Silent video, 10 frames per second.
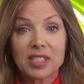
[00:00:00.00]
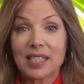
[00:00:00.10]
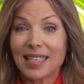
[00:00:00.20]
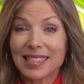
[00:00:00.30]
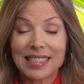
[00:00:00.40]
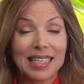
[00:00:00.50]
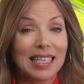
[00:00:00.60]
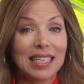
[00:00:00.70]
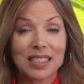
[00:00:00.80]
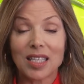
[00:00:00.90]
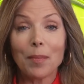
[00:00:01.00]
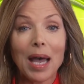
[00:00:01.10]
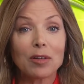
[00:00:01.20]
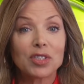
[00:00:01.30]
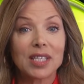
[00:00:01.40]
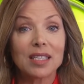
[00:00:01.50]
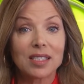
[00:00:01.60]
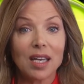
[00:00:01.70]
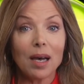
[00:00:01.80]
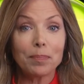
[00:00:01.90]
says it somehow
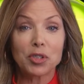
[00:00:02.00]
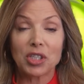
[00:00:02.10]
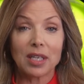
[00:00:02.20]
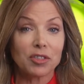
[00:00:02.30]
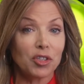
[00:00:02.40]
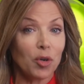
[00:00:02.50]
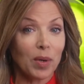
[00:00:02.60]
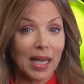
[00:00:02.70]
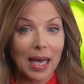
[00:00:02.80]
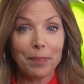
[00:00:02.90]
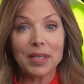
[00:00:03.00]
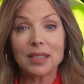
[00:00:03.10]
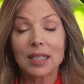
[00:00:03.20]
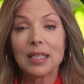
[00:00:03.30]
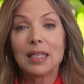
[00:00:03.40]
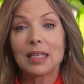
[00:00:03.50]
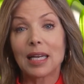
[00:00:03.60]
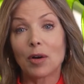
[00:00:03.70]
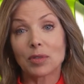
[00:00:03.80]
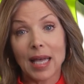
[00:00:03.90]
seized up. She doesn't know what happened.
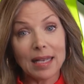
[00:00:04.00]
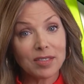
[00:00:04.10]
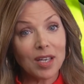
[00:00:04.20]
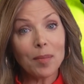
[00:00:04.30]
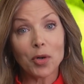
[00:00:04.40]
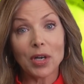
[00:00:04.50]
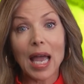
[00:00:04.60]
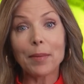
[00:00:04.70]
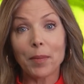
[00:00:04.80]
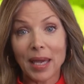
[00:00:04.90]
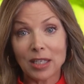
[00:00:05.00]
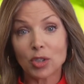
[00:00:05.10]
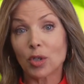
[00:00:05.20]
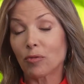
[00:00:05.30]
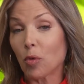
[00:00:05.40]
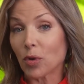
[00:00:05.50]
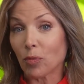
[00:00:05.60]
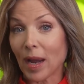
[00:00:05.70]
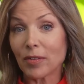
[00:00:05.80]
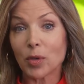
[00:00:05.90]
Now, last summer, Emma made it to the 4th
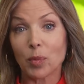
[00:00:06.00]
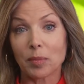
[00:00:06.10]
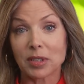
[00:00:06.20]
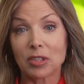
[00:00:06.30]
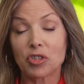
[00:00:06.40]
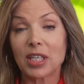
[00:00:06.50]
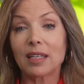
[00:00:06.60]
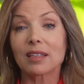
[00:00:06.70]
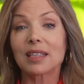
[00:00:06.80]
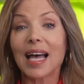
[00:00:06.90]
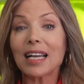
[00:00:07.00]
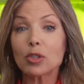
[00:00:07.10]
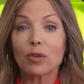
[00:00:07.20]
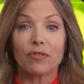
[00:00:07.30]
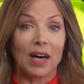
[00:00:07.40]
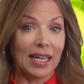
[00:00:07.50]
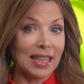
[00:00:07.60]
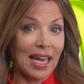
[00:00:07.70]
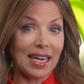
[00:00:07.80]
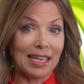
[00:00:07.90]
round at Wimbledon. She electrified
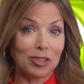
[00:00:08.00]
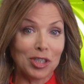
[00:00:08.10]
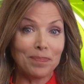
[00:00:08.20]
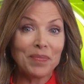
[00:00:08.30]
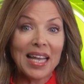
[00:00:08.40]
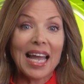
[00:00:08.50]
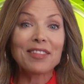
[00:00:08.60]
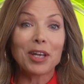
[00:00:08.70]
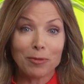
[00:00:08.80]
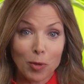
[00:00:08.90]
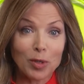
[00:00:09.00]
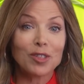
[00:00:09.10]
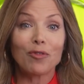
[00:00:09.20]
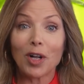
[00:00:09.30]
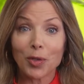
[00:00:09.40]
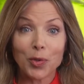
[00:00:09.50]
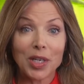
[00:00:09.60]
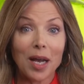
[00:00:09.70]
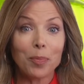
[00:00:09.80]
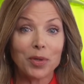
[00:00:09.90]
that nation and then, of course, followed it
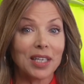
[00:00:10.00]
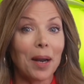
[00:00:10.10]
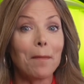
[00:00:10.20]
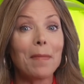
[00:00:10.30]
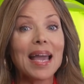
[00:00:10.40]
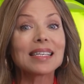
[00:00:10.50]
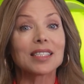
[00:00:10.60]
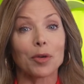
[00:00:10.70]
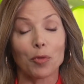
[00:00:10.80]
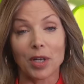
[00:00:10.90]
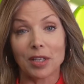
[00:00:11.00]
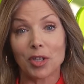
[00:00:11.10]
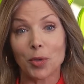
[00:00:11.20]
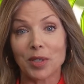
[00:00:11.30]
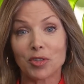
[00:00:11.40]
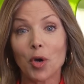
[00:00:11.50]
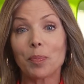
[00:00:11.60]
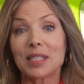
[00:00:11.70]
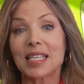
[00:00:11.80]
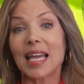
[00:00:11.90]
up with an amazing run at the U.S.
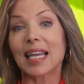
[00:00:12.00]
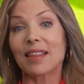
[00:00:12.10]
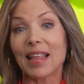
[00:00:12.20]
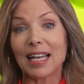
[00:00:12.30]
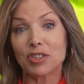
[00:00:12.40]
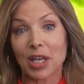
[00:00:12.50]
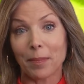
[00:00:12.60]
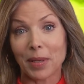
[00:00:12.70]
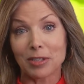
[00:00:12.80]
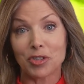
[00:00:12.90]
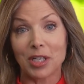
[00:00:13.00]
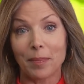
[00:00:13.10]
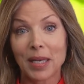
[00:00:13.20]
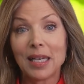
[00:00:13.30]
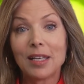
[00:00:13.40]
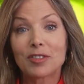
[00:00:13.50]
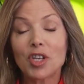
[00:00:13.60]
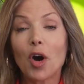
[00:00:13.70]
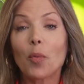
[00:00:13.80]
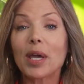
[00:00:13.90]
Open, taking that championship.
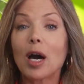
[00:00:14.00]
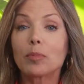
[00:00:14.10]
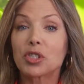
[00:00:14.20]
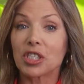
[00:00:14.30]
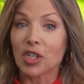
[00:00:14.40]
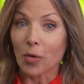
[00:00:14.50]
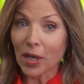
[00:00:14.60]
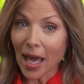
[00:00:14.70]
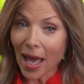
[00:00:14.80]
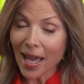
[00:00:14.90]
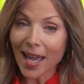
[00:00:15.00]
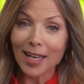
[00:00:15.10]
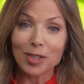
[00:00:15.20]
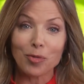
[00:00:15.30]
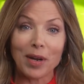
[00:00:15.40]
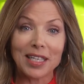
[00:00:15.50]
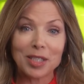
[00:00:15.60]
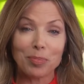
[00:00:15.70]
So we hope she's okay and is ready to